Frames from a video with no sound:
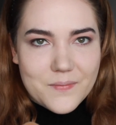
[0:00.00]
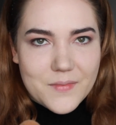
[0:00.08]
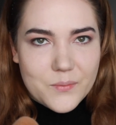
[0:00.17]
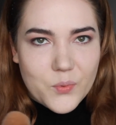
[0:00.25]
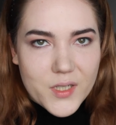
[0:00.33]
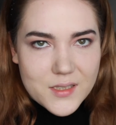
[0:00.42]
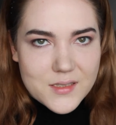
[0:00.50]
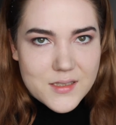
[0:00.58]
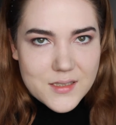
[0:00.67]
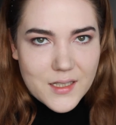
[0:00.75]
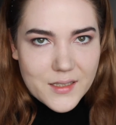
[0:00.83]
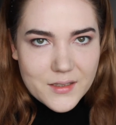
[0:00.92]
what
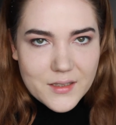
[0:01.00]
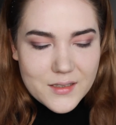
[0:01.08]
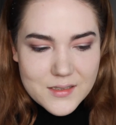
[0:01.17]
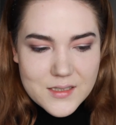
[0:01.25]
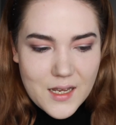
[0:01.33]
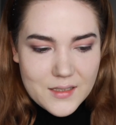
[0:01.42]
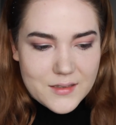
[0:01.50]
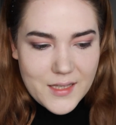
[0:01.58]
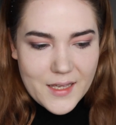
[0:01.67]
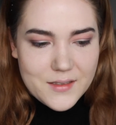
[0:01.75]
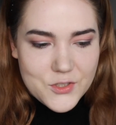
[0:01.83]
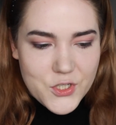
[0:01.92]
is, like, it's not
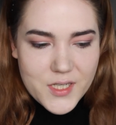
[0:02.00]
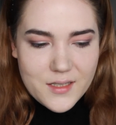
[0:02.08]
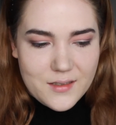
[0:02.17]
that shit.